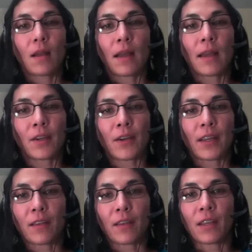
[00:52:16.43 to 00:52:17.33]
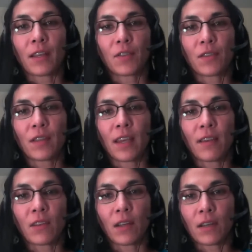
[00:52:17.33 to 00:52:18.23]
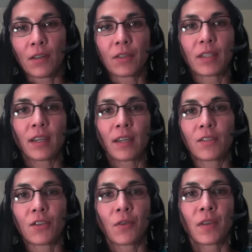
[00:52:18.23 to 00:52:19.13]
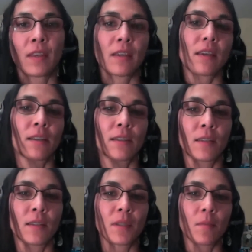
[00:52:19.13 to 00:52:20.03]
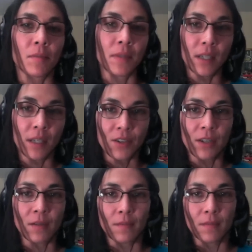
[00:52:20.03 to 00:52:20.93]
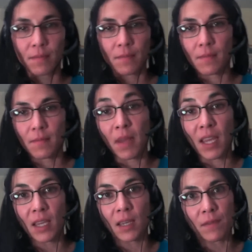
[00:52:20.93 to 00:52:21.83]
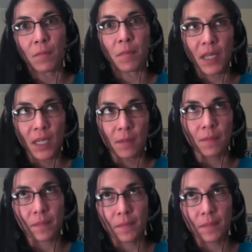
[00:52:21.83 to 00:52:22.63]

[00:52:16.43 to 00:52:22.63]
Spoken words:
I agree, though. They have a lot of new studies showing that calcium supplementation may even be.